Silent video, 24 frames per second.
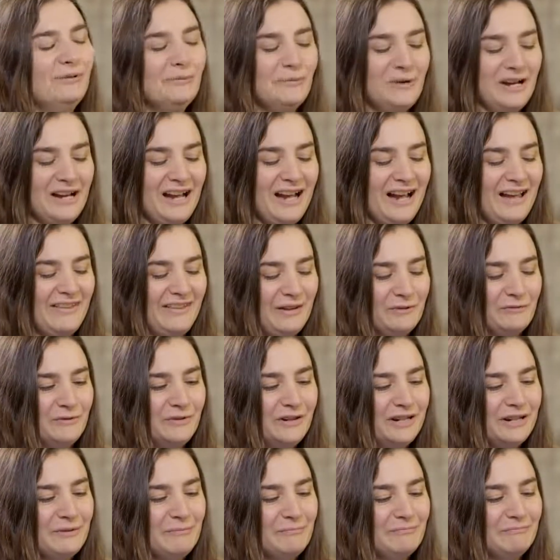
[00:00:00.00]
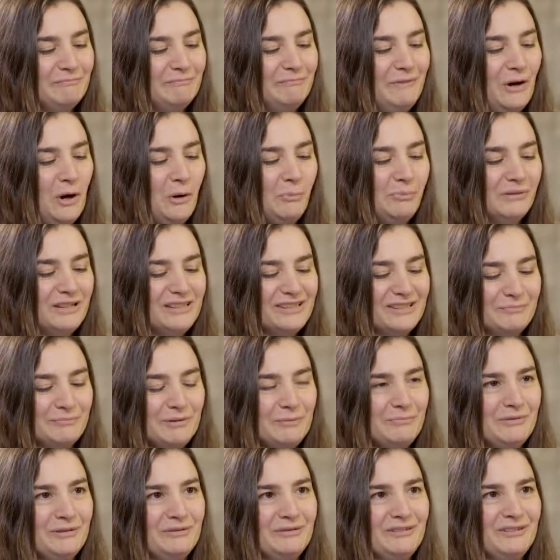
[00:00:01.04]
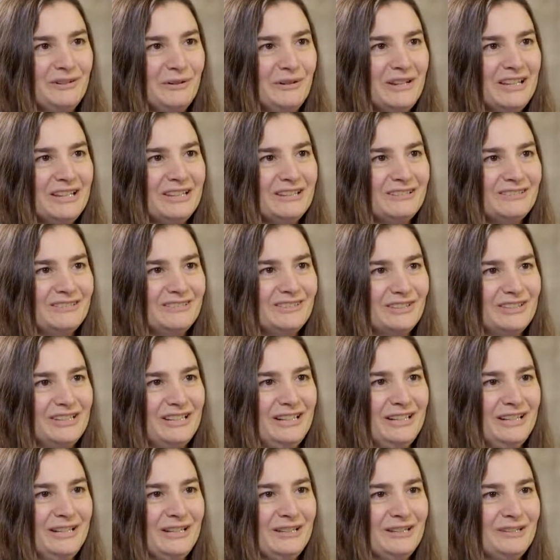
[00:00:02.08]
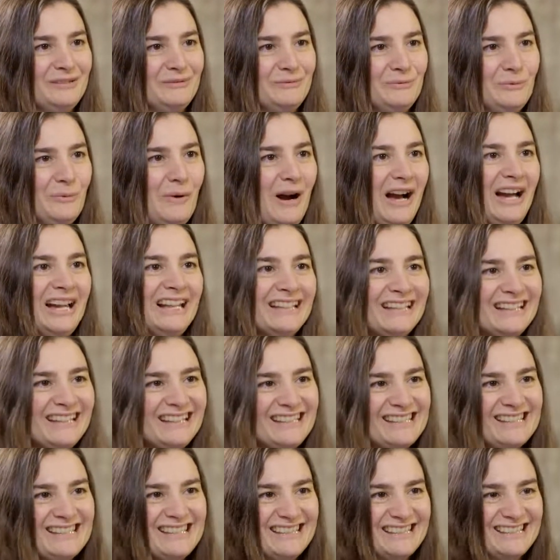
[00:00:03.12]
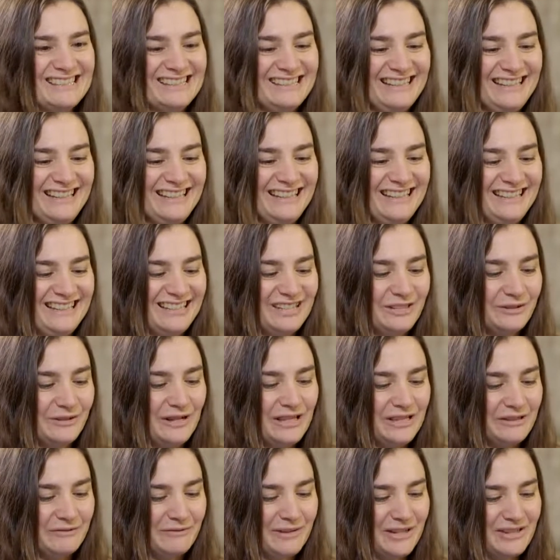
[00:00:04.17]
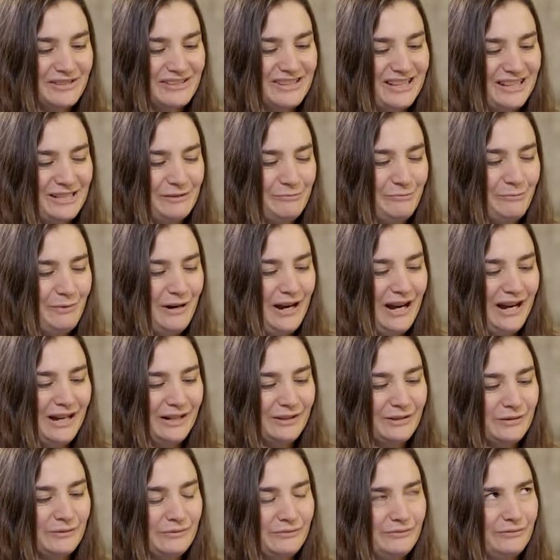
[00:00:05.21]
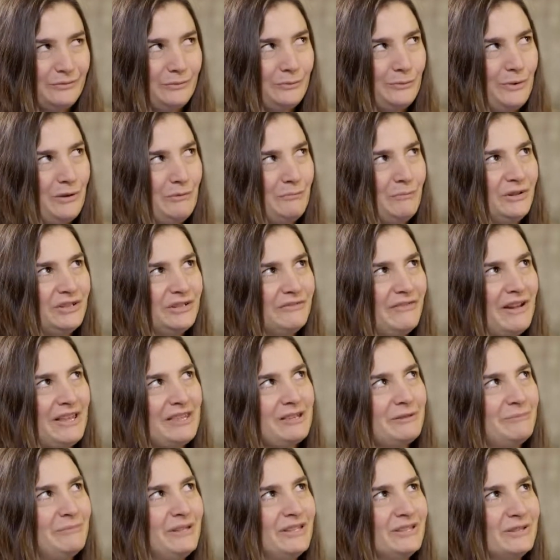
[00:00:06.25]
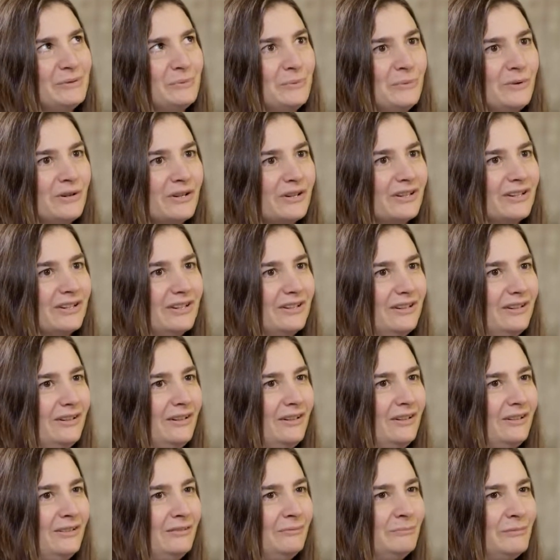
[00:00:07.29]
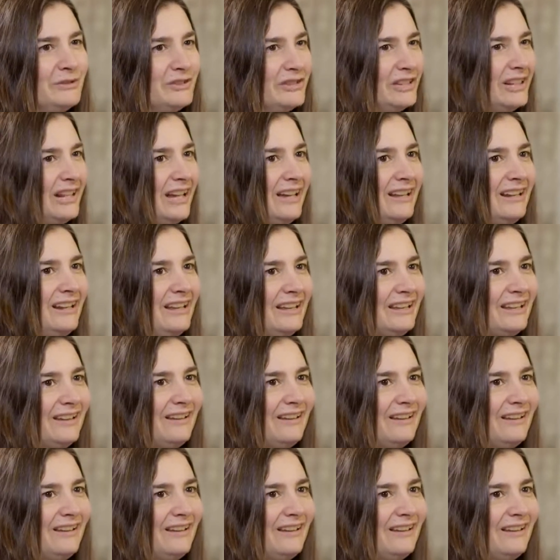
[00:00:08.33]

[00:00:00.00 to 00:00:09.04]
On one hand, I'm very open to people going totally wild and just like getting creative, because that's part of what motivates me to work on Mozilla. Like,